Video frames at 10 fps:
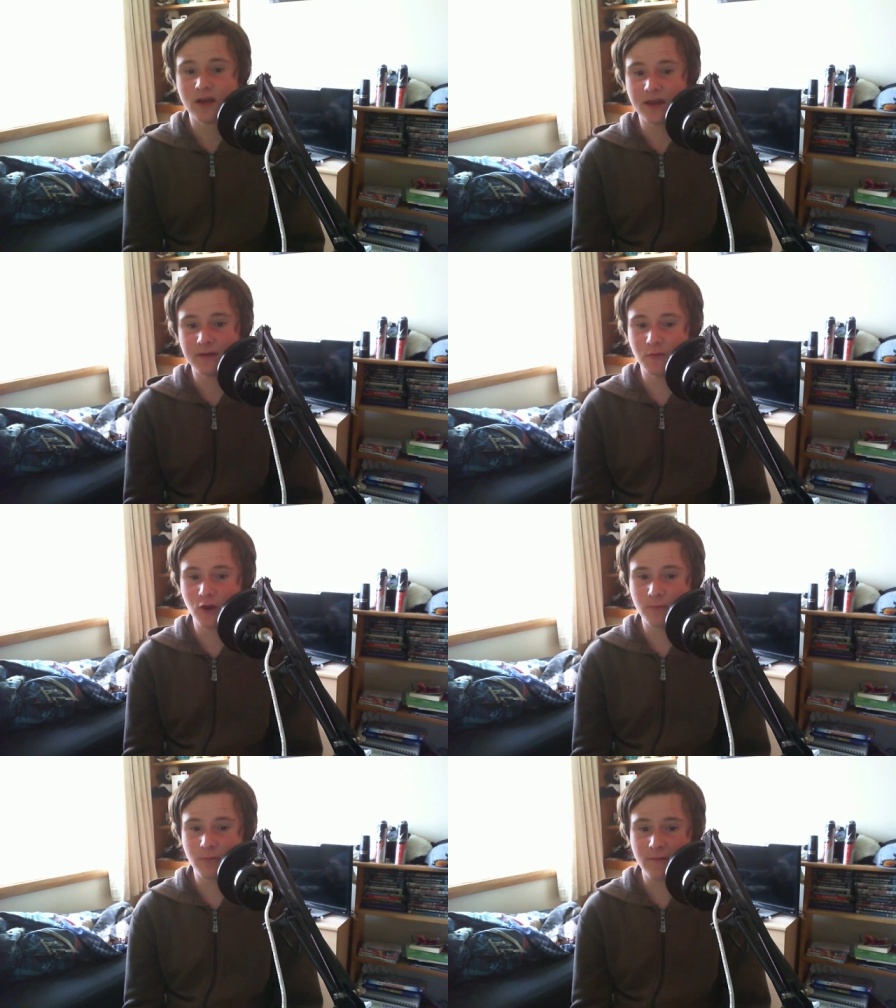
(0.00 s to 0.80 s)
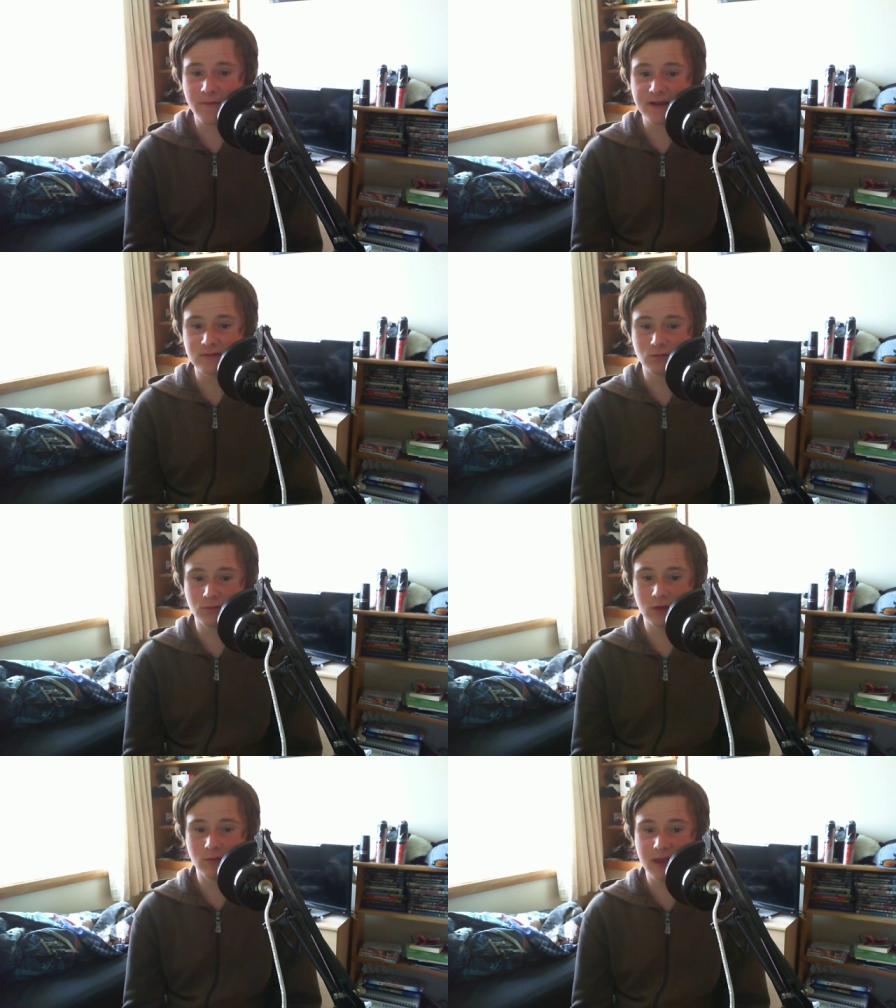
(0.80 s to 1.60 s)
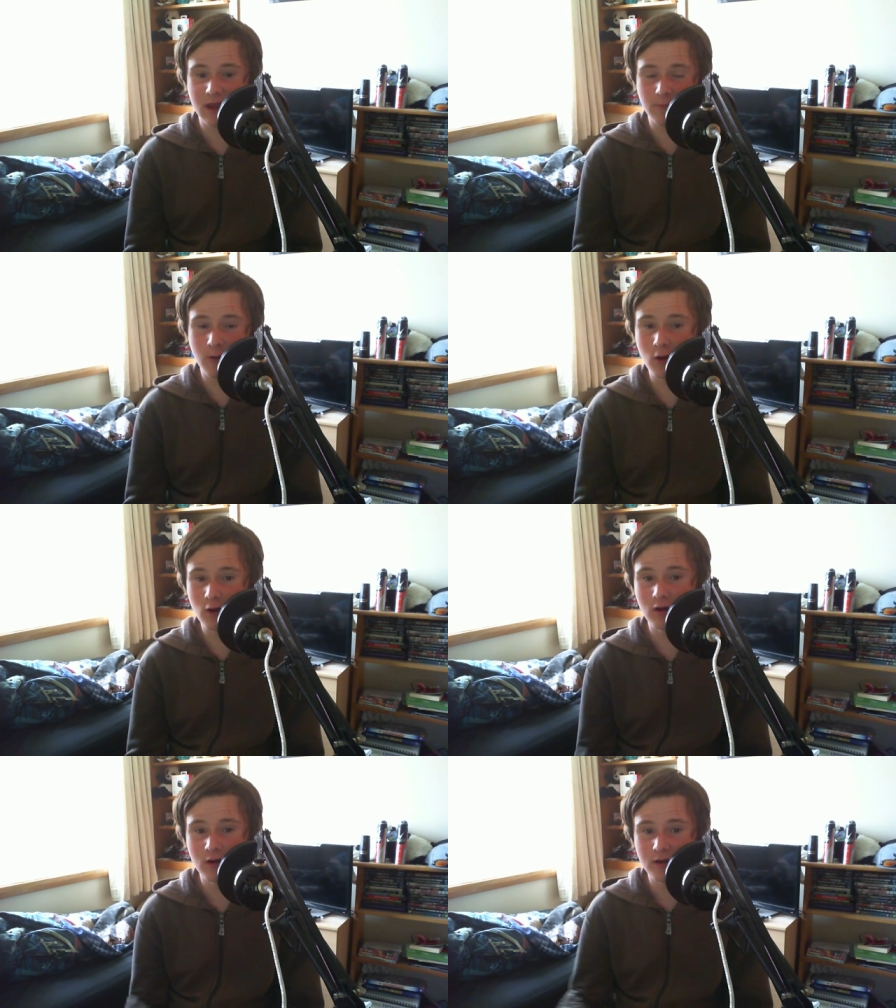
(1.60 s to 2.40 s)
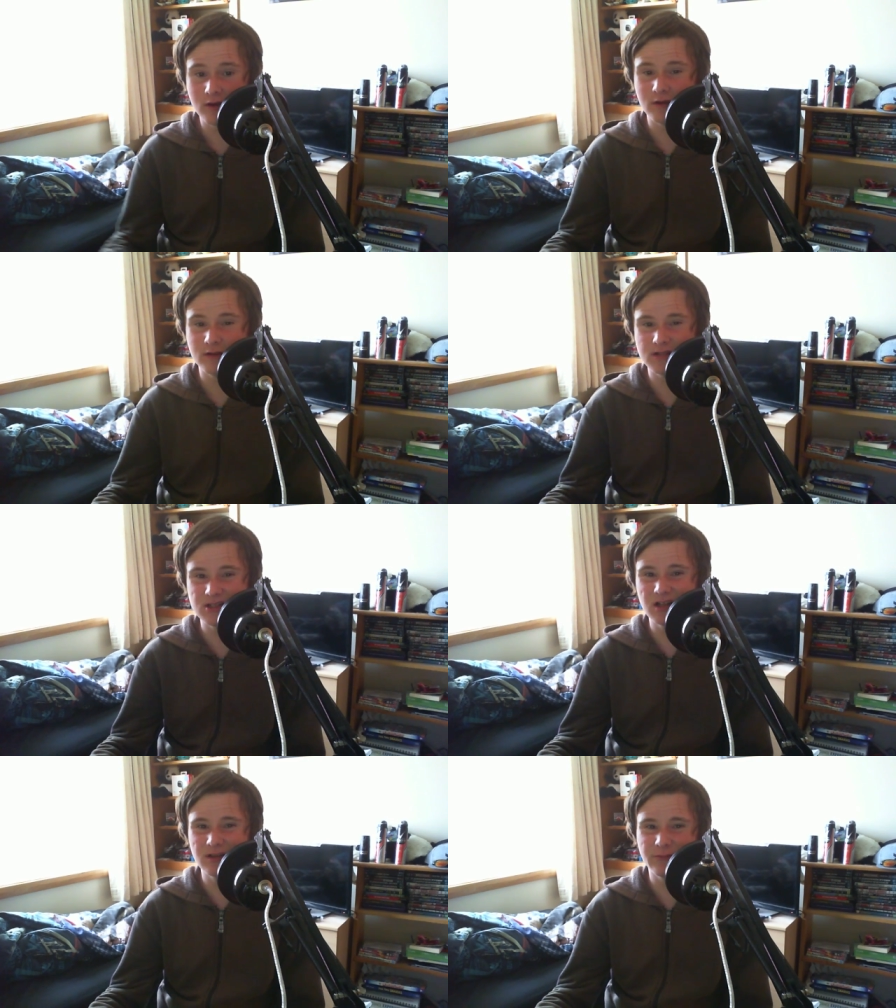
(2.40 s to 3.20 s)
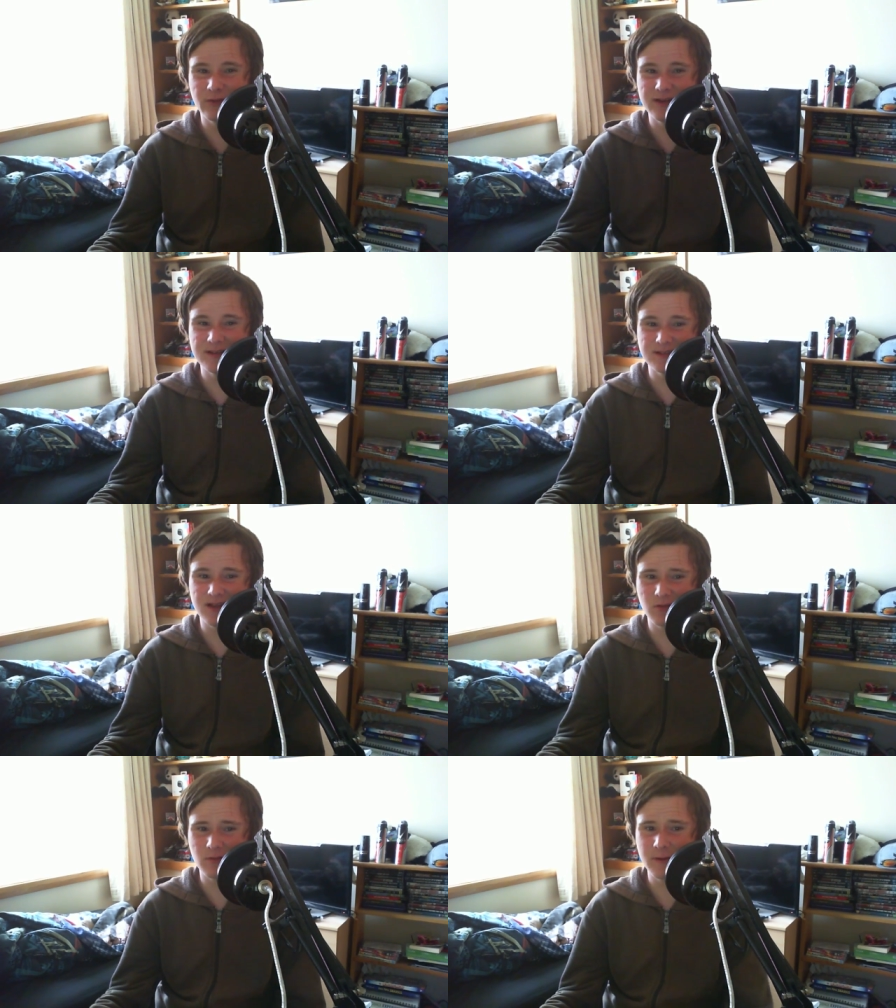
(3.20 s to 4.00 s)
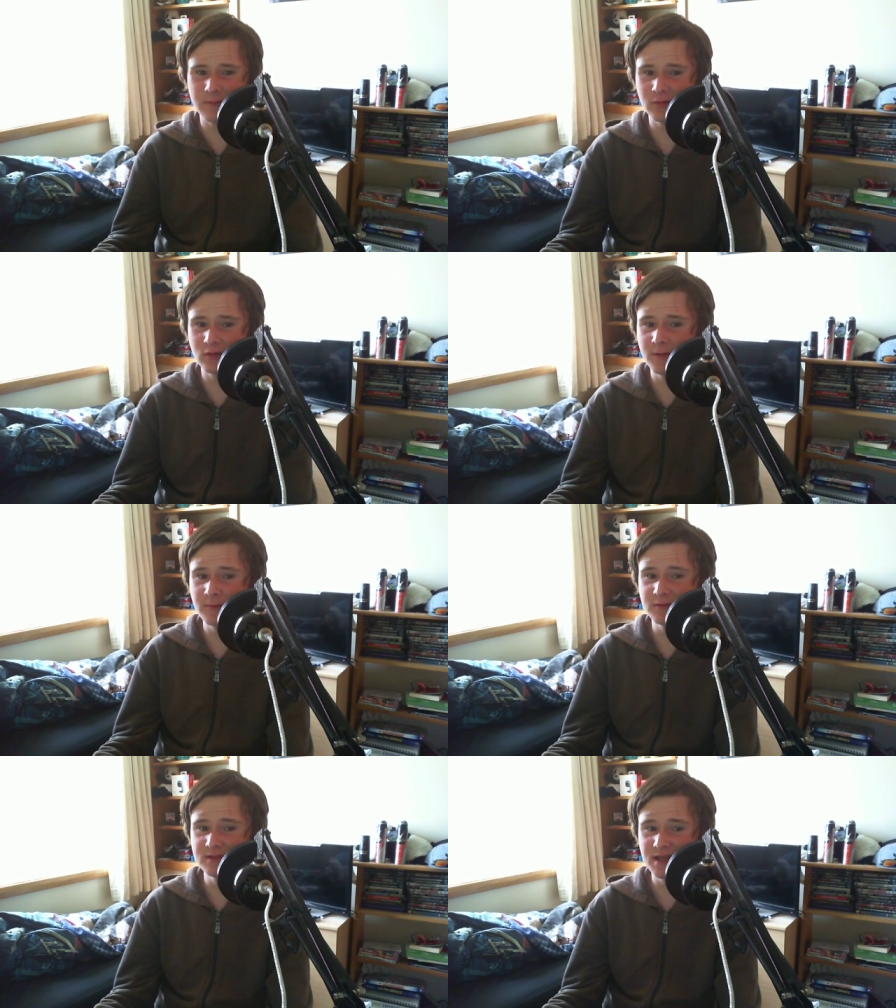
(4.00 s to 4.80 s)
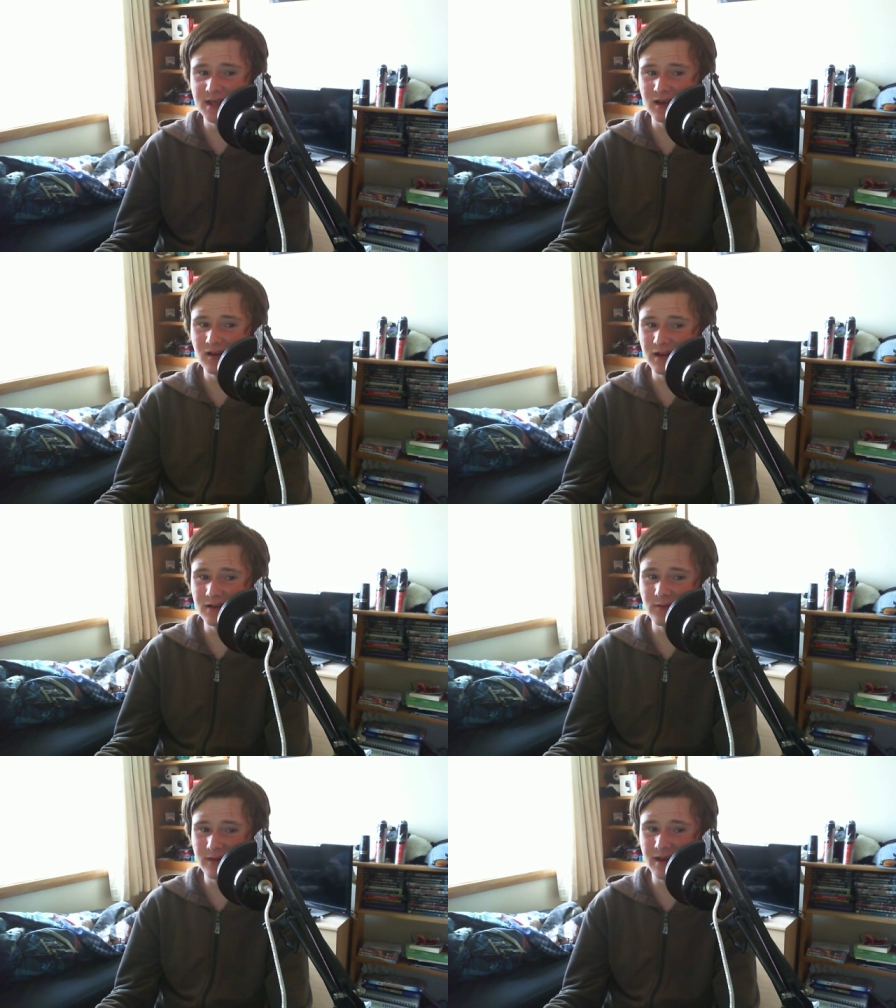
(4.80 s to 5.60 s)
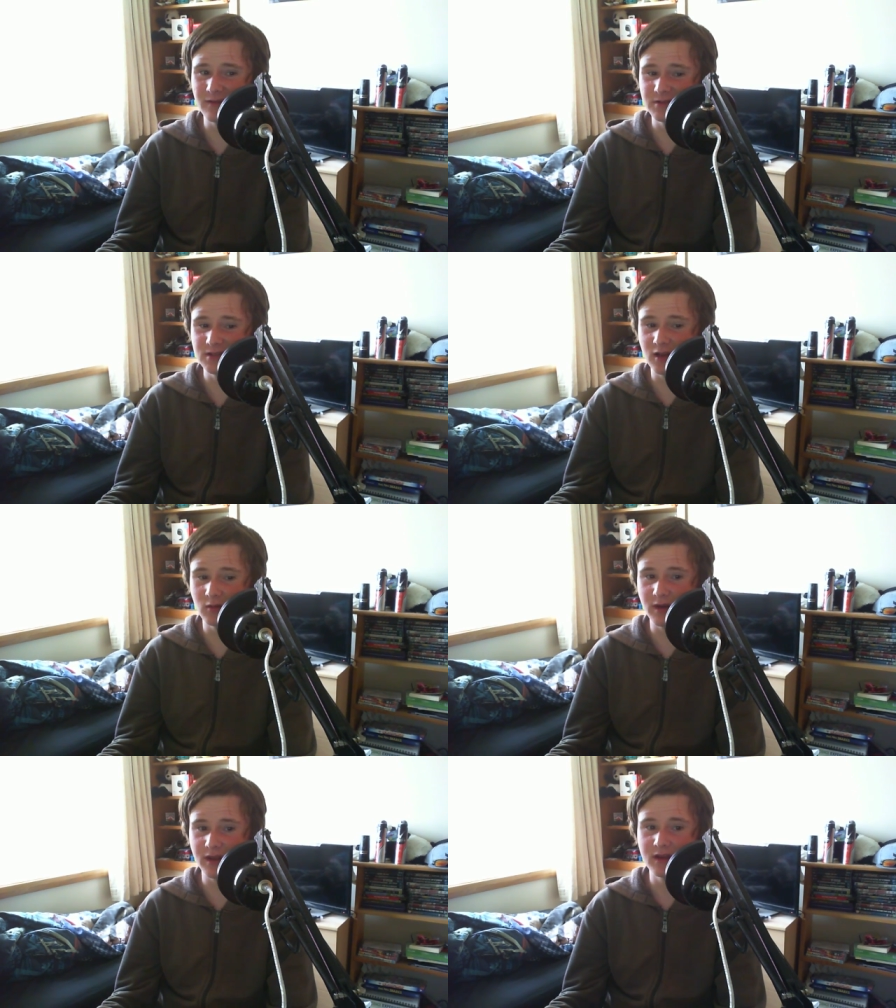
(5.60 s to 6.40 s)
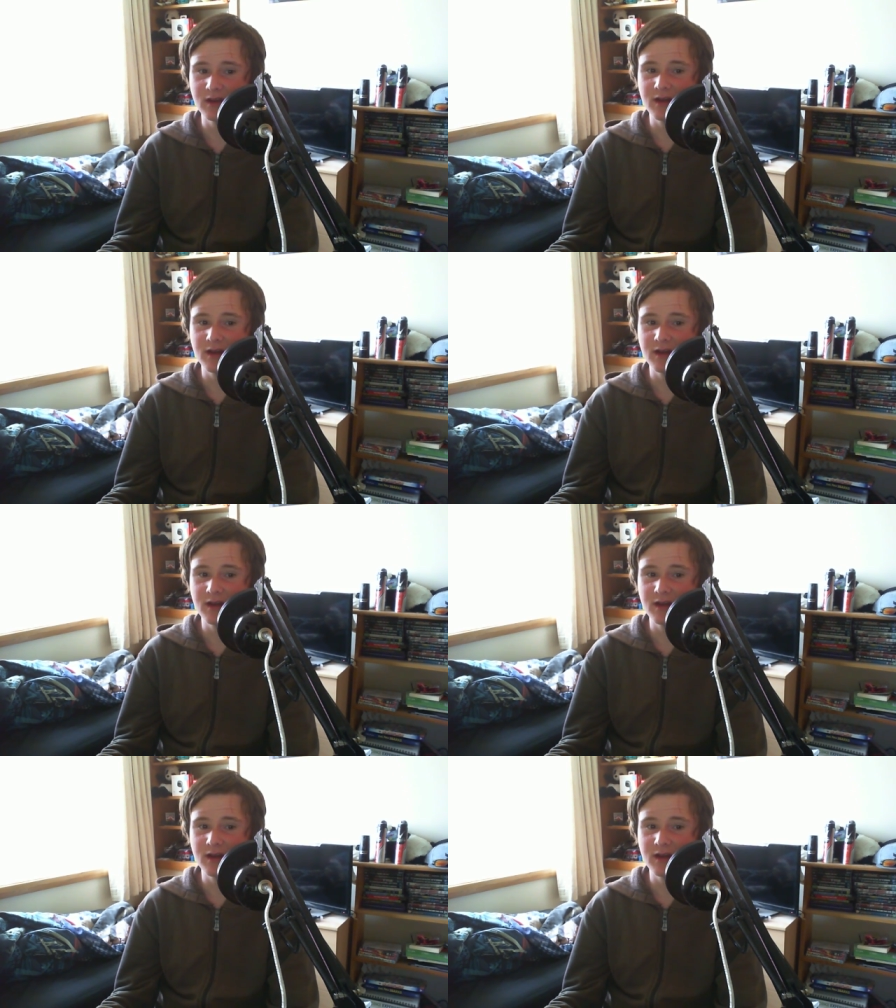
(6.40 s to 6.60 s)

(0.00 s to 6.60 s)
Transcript: And, you know, the briefcase would really, really help her. You know, Charlotte Flair is another one a lot of people are saying, I don't have Charlotte winning.